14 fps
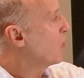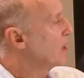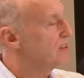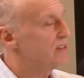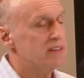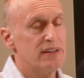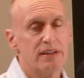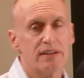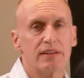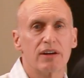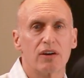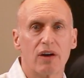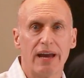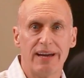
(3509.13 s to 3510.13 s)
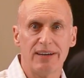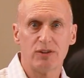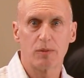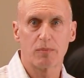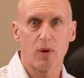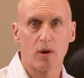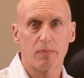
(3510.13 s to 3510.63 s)
wants teeth that are age
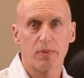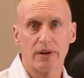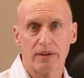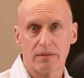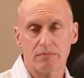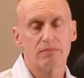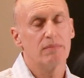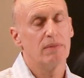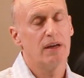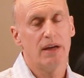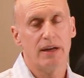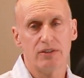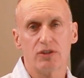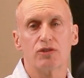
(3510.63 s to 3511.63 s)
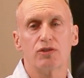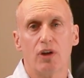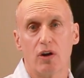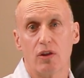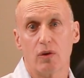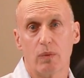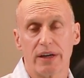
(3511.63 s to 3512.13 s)
appropriate. And just
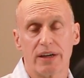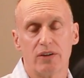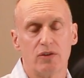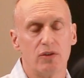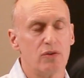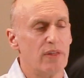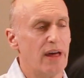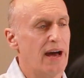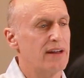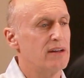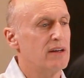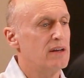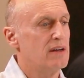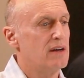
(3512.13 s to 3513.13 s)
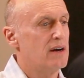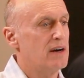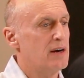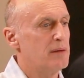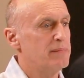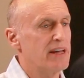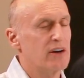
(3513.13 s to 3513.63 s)
know that we can do that.
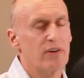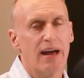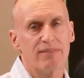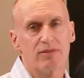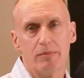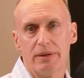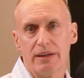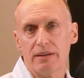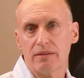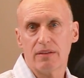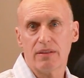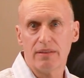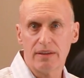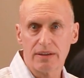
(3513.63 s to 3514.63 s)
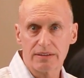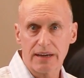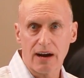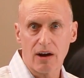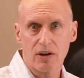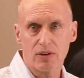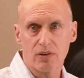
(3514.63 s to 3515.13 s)
They don't have to be this
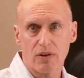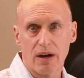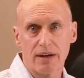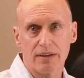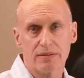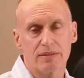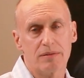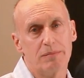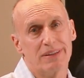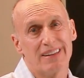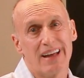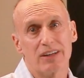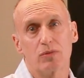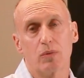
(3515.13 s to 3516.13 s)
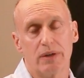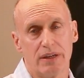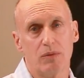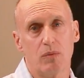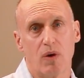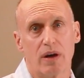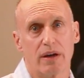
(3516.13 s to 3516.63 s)
characterized, but that's what
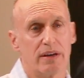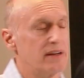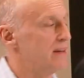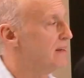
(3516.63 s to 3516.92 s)
he wanted.